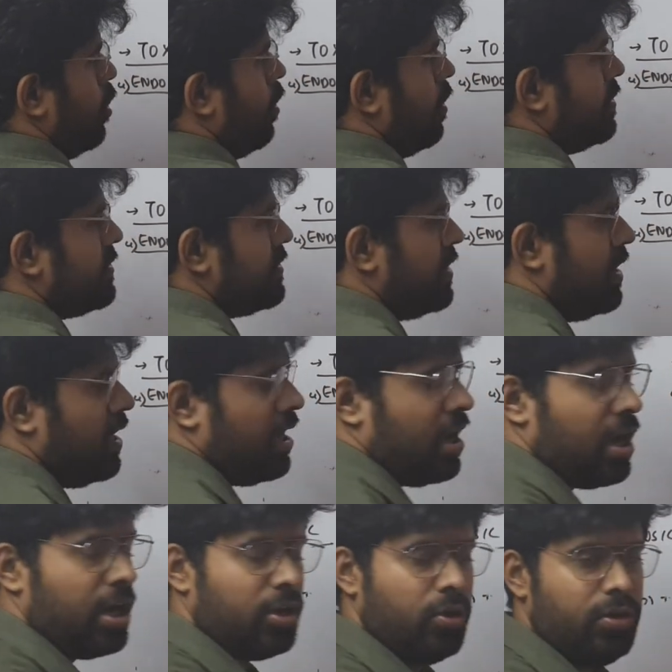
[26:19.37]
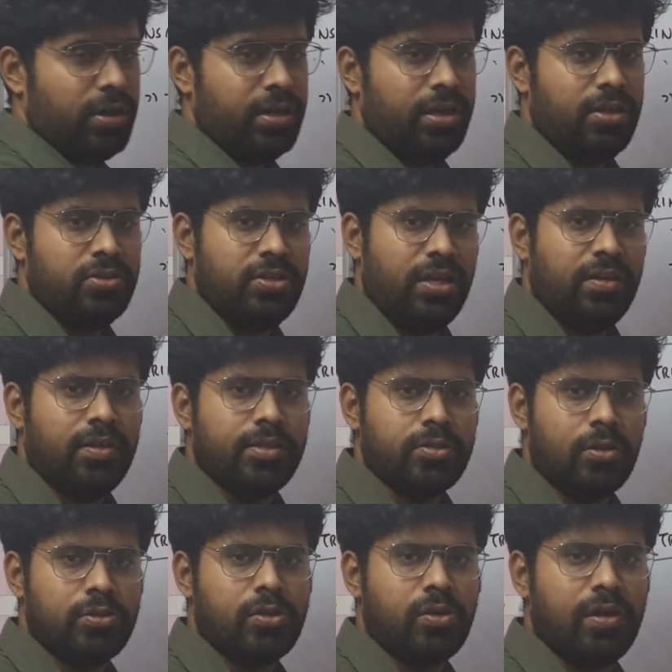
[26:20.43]
cause acute kidney injury. This is
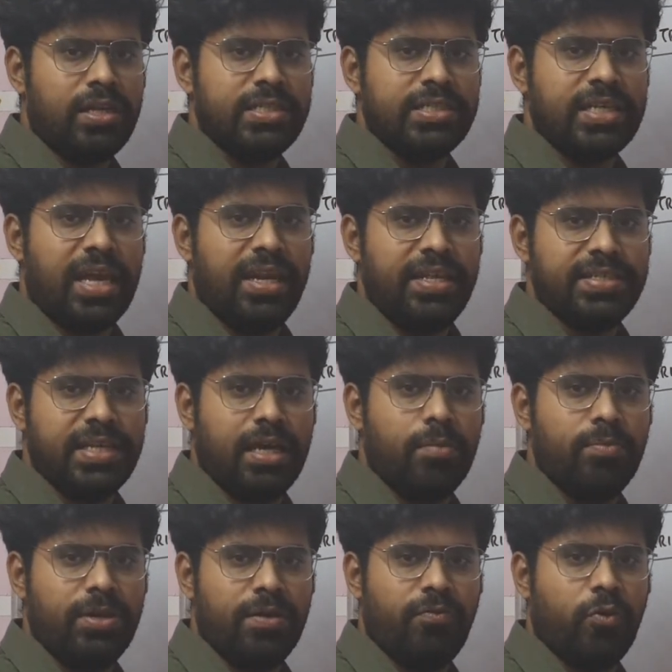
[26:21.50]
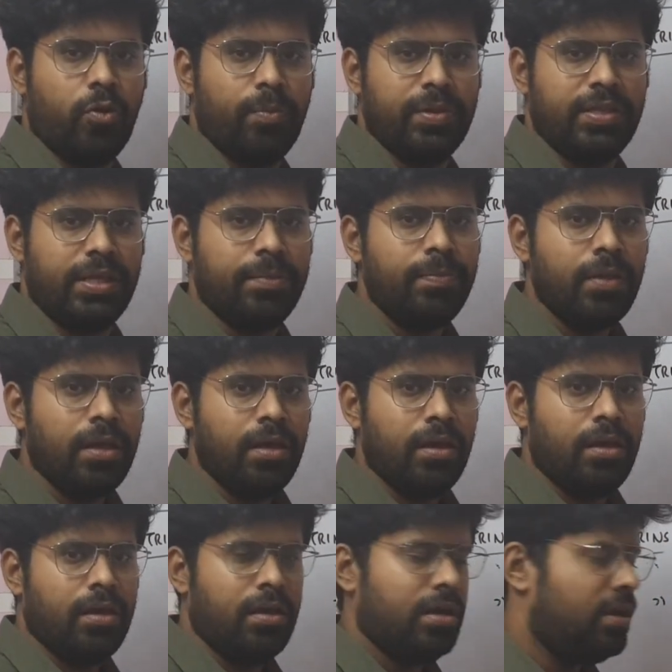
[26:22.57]
also called as Chinese herb nephropathy.
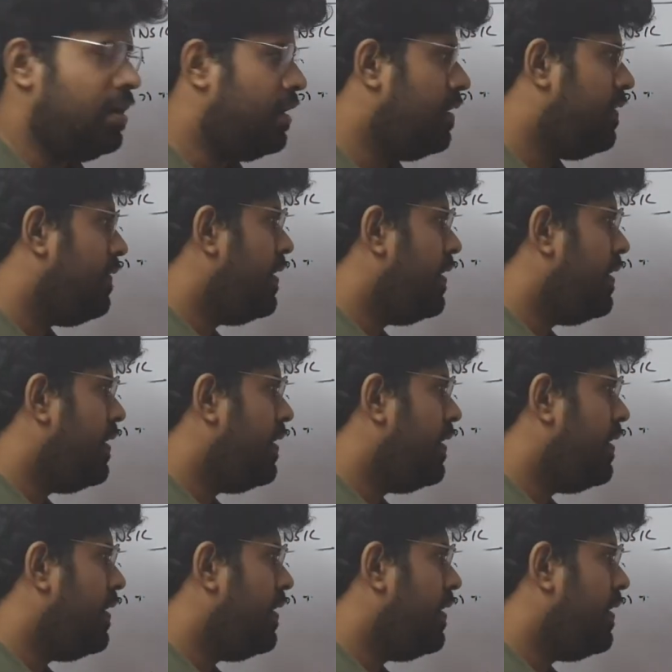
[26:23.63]
Uh,